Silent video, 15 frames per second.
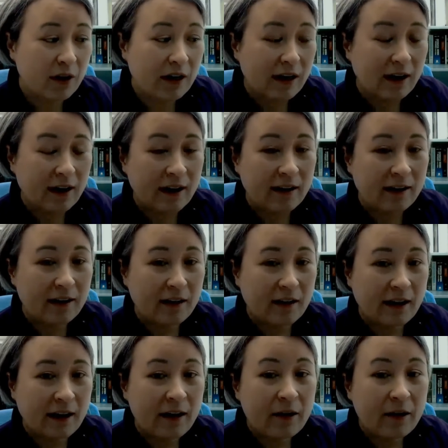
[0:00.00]
And
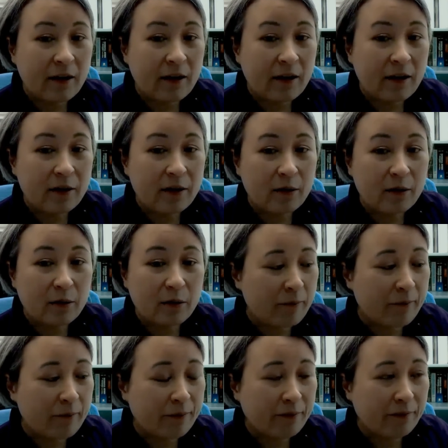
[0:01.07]
now,
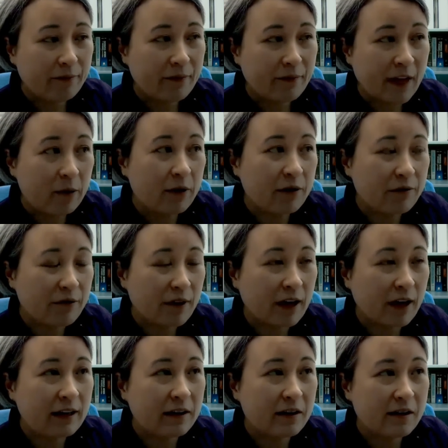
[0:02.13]
now we
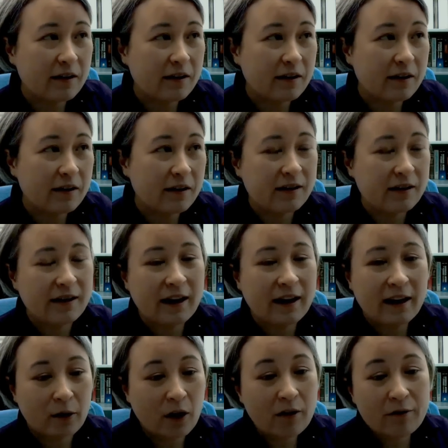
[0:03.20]
find that
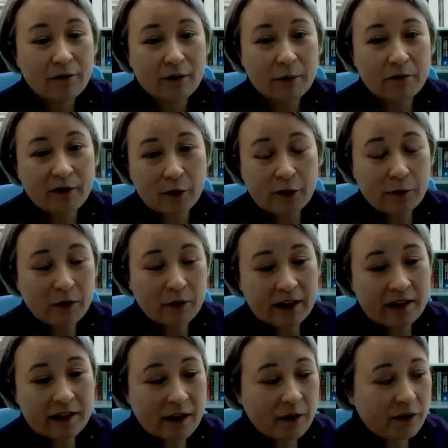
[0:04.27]
there are free-floating
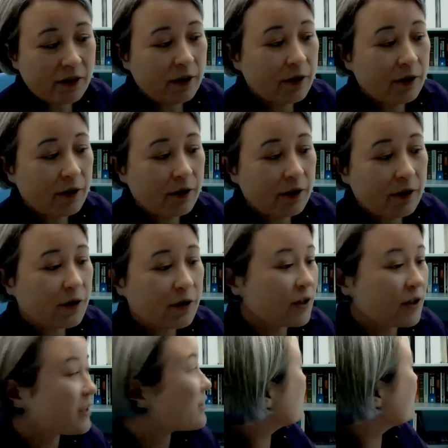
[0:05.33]
planets out there just, you
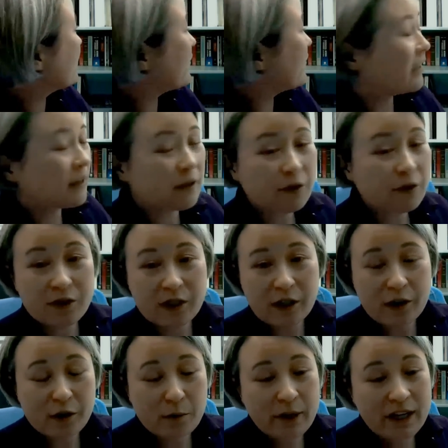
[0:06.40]
know, in interstellar
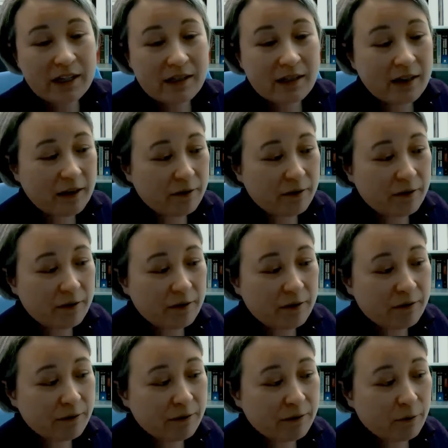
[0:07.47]
space that were
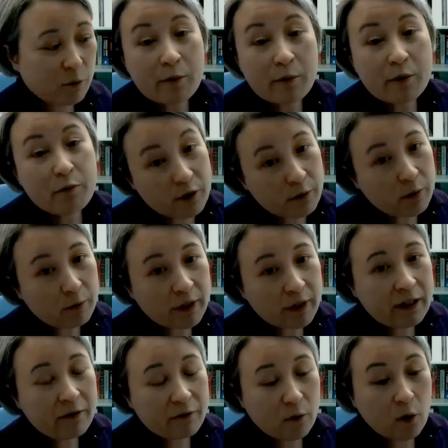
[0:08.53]
formed,
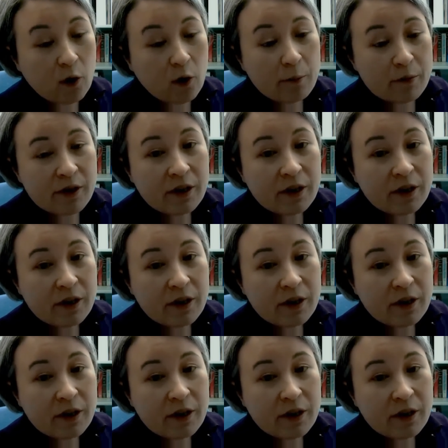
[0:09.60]
presumably formed